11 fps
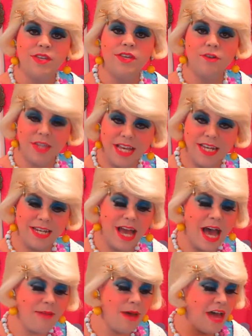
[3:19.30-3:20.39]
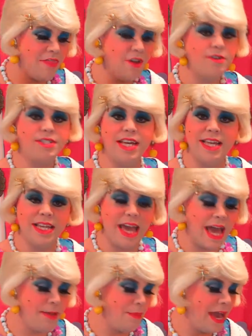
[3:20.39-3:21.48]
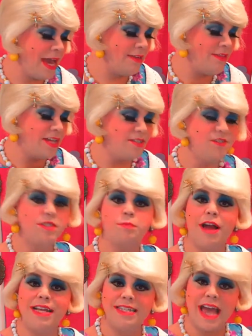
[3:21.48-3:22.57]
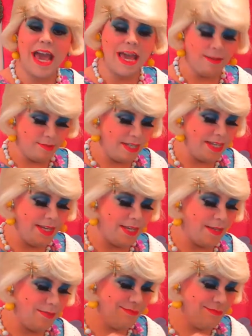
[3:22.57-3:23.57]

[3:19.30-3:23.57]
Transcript: You'll need a 9 by 13 cake pan that you spray down too.